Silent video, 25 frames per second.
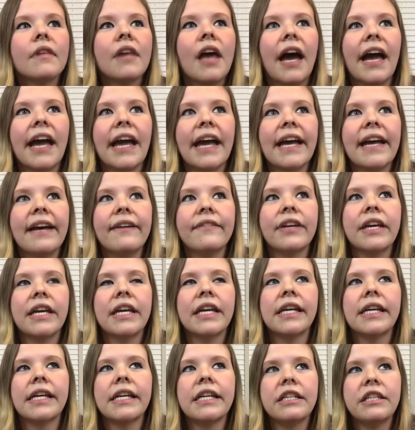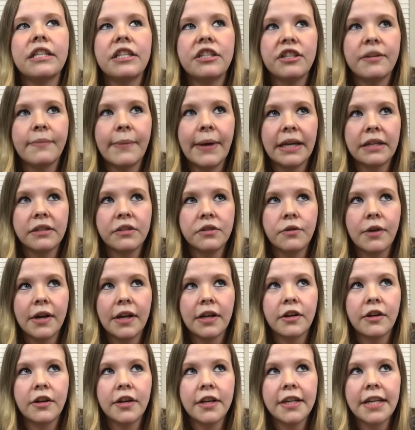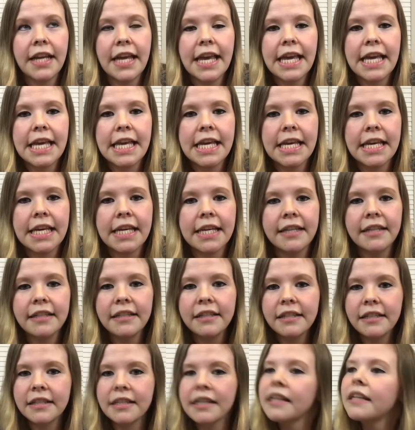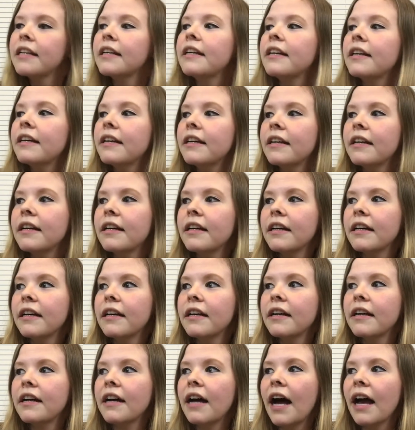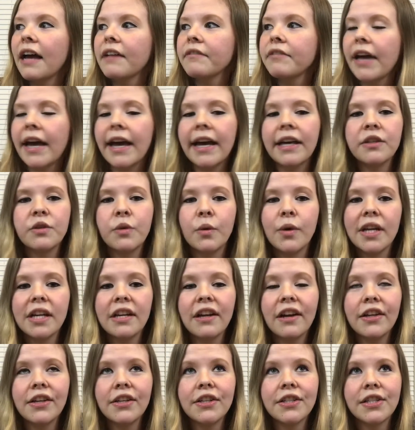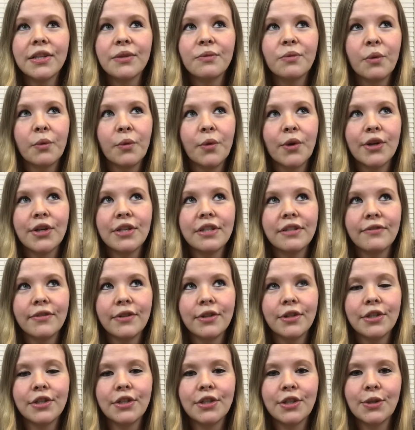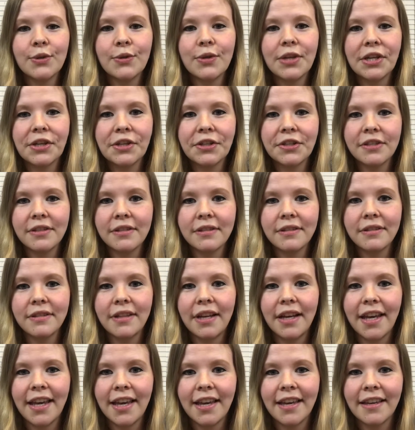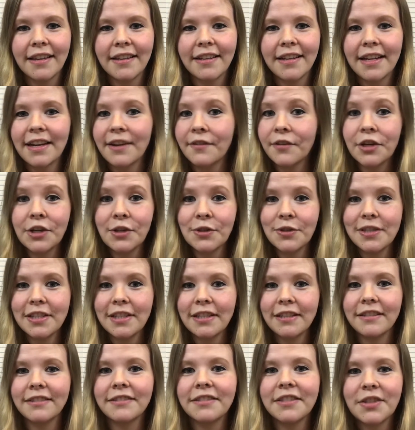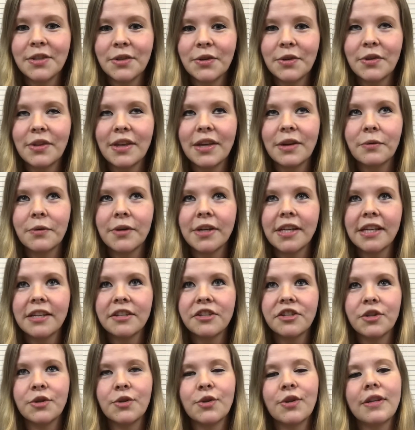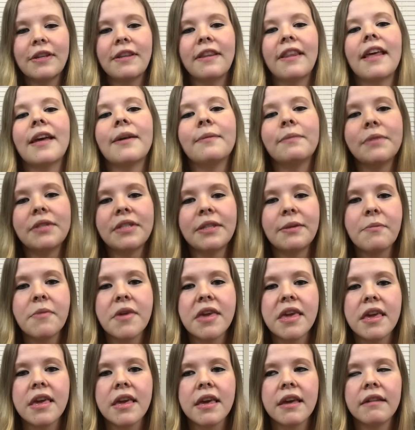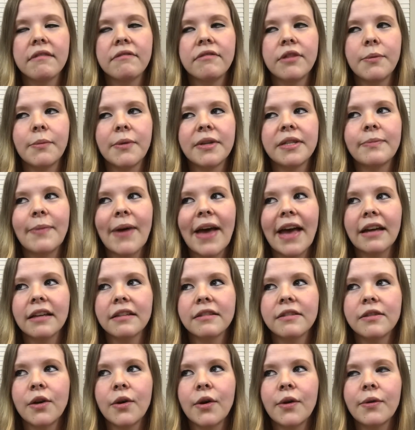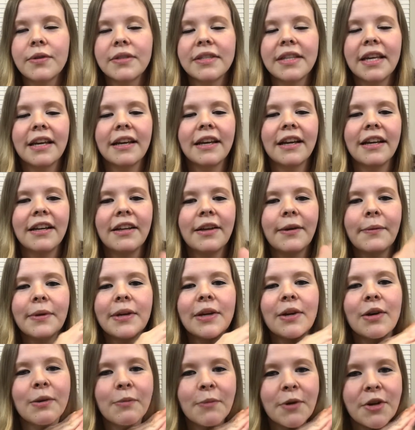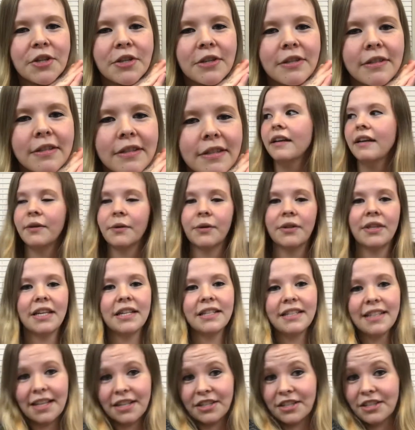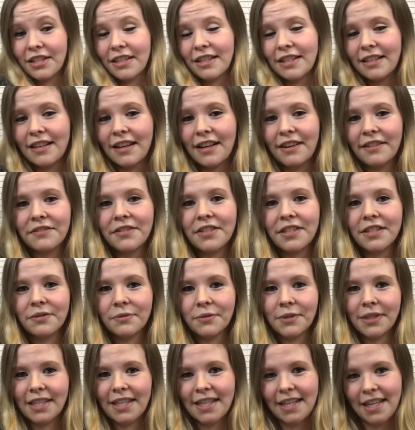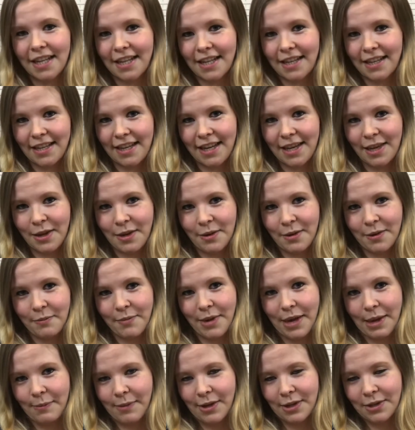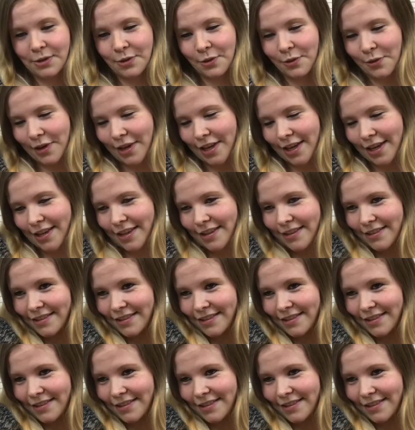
I have a TJ Maxx credit card and I've had $20 in rewards for 2 years and never used it, so they reissued them to me a few months back. So I was like, oh, I'm gonna go to Marshalls with the intention of just really getting like a baby toy.